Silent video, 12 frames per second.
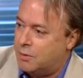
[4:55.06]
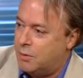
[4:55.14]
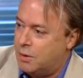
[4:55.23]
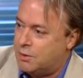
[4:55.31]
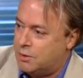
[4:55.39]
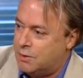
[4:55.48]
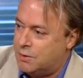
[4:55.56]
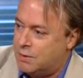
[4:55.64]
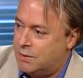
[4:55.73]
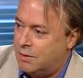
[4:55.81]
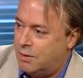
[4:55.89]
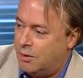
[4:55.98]
to
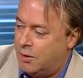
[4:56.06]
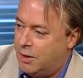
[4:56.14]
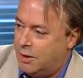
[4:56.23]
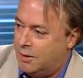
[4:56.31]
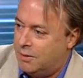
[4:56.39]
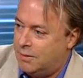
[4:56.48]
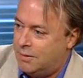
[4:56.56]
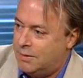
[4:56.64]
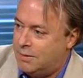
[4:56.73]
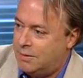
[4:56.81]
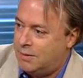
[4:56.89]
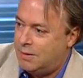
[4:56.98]
questions on the Hill.
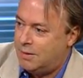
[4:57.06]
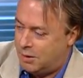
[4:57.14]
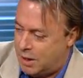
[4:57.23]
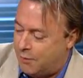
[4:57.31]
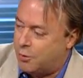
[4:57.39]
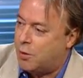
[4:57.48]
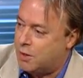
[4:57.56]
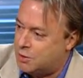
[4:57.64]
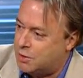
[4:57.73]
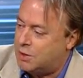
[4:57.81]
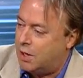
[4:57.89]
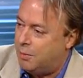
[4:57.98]
Really? They'll have a
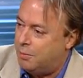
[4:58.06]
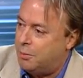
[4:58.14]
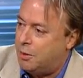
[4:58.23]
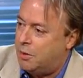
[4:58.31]
question time. Do